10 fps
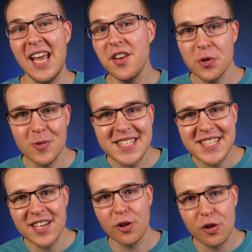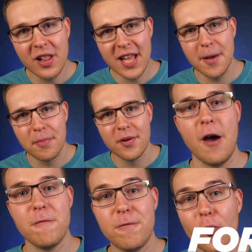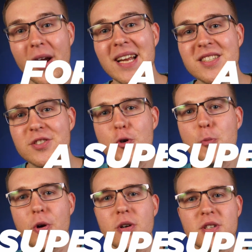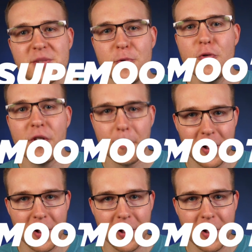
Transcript: into a single clip for a super smooth